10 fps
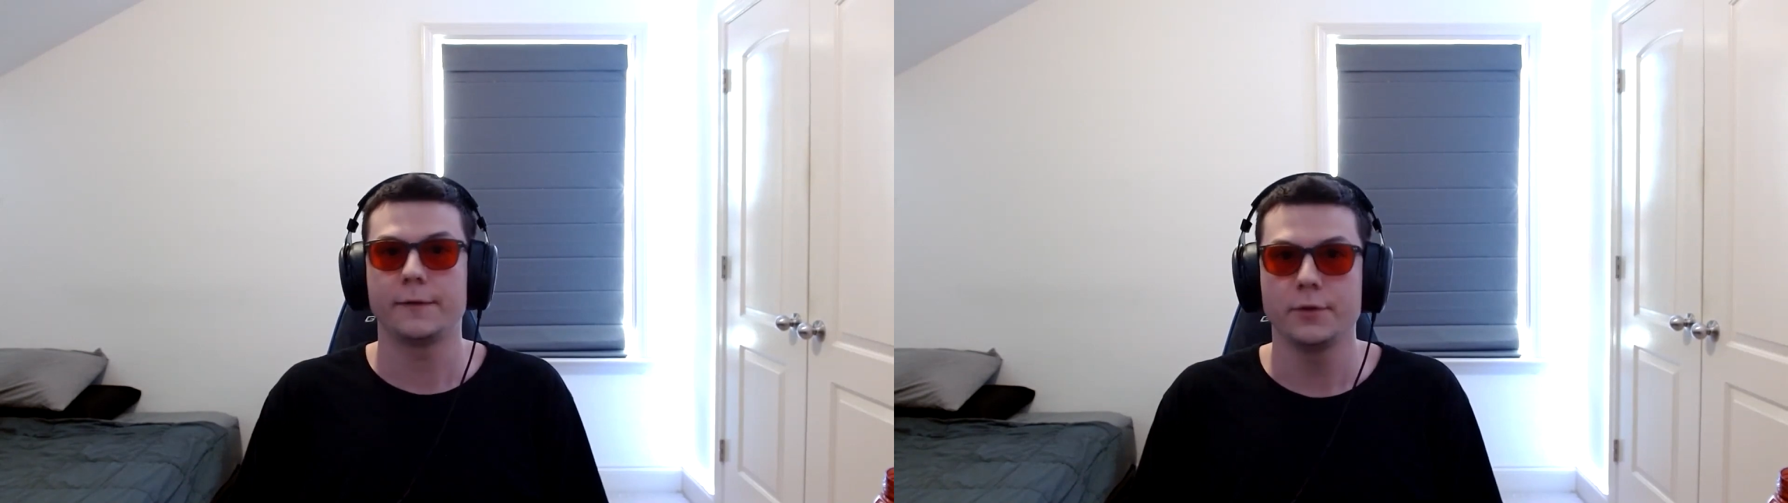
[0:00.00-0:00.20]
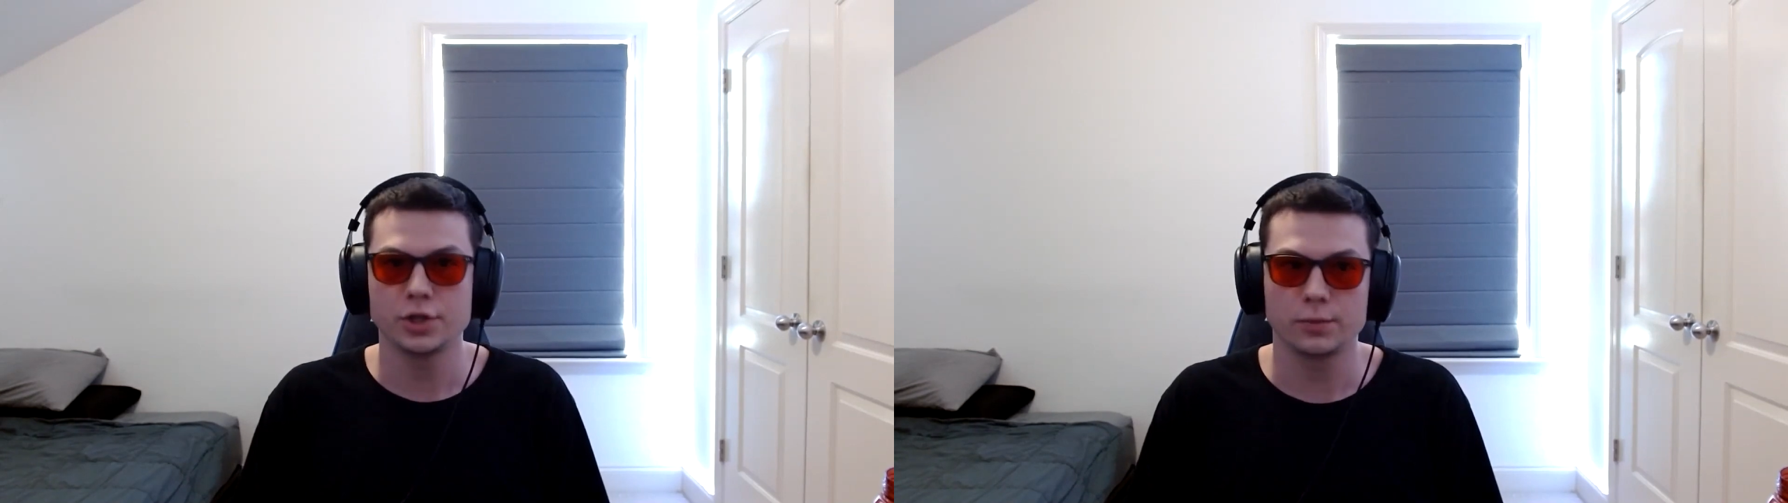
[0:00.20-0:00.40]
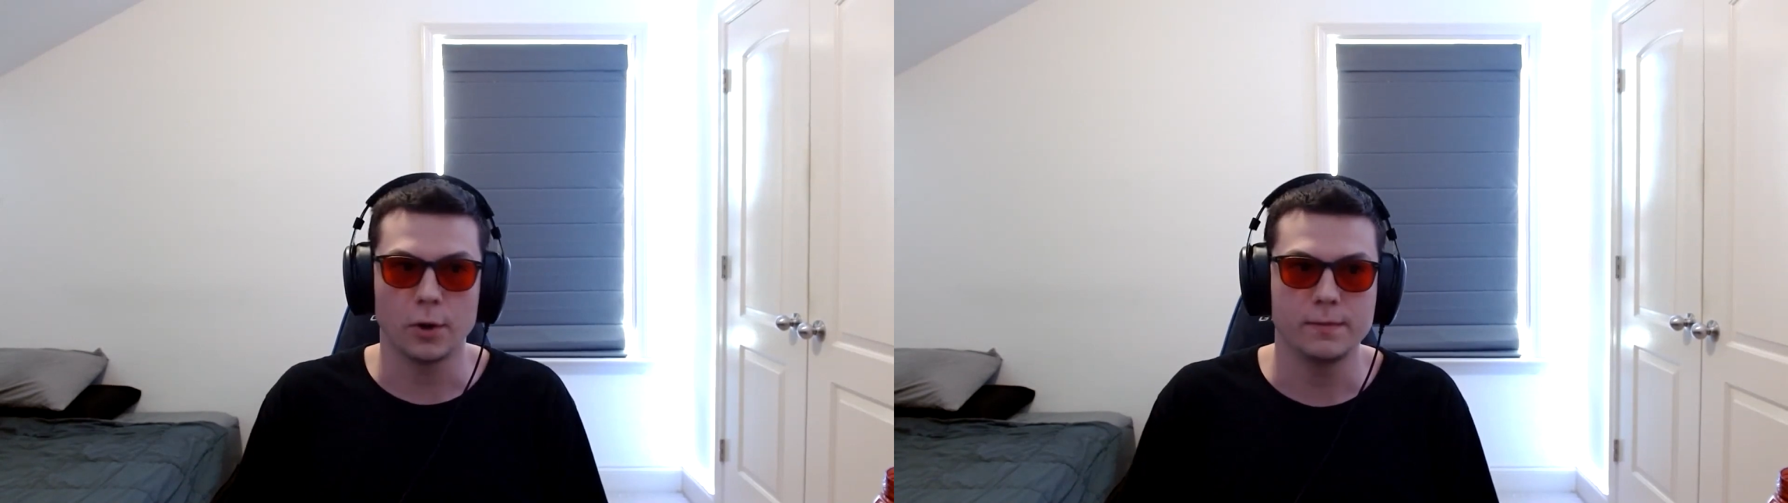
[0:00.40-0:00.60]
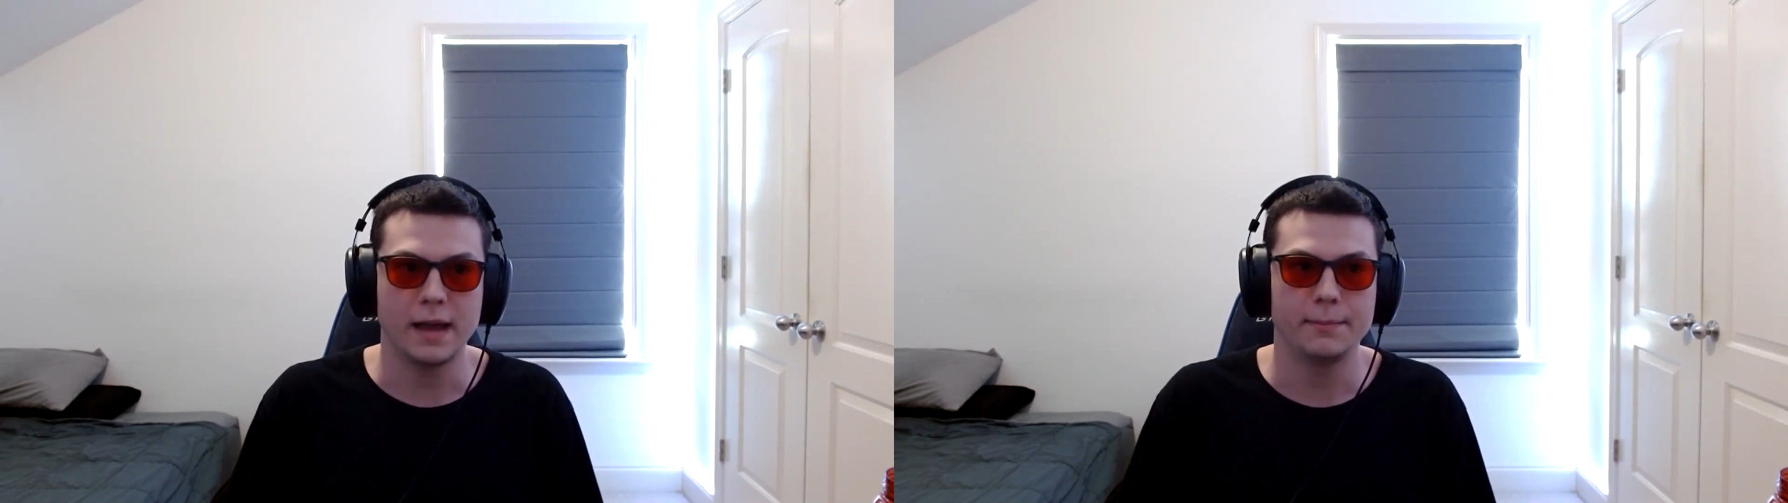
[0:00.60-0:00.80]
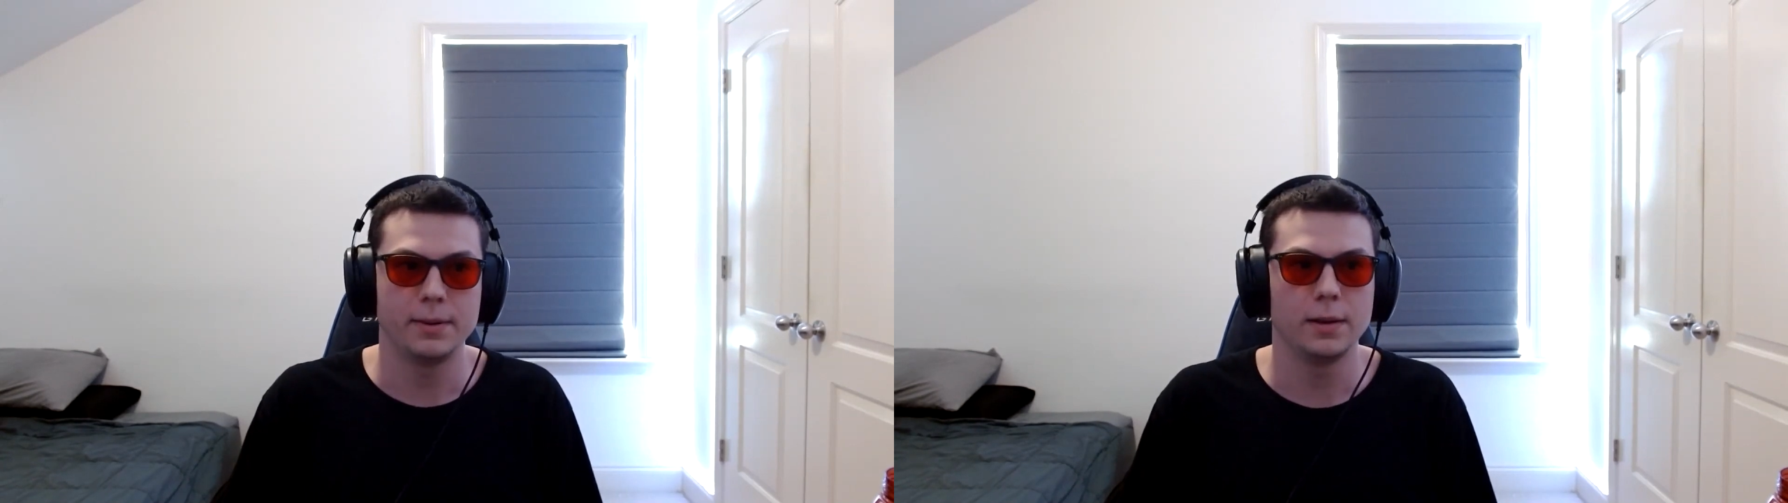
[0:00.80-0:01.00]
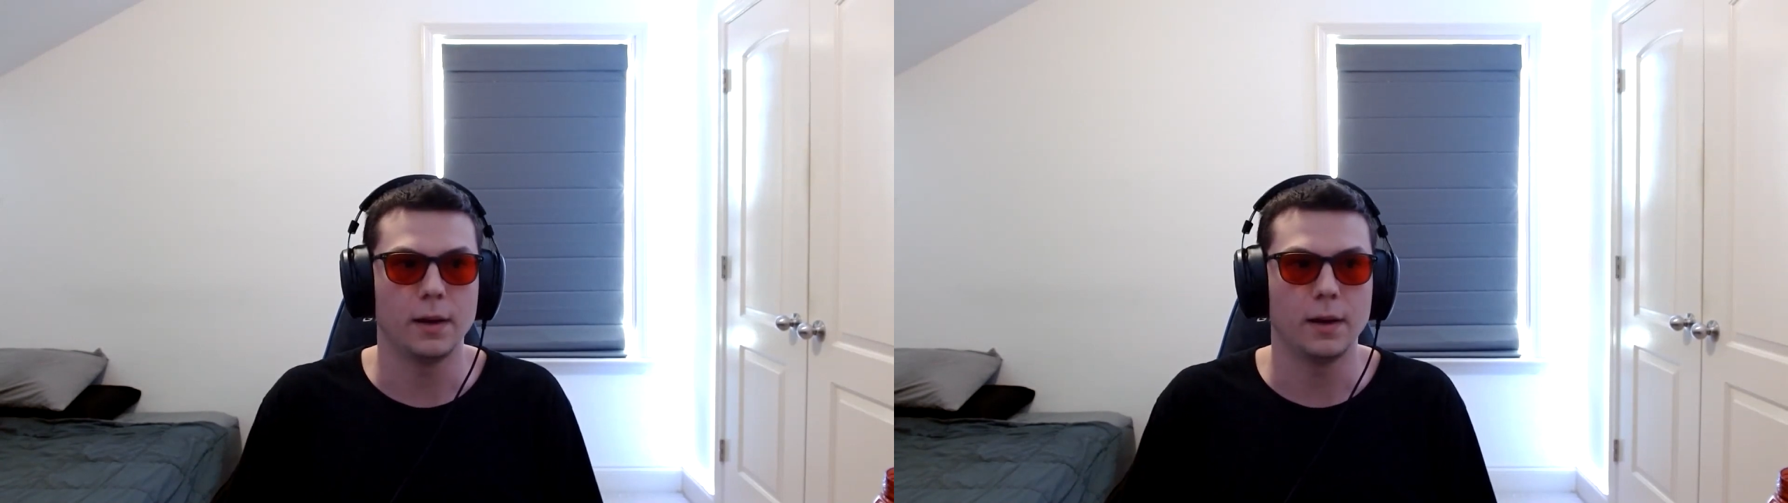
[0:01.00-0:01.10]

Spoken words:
our future roadmap,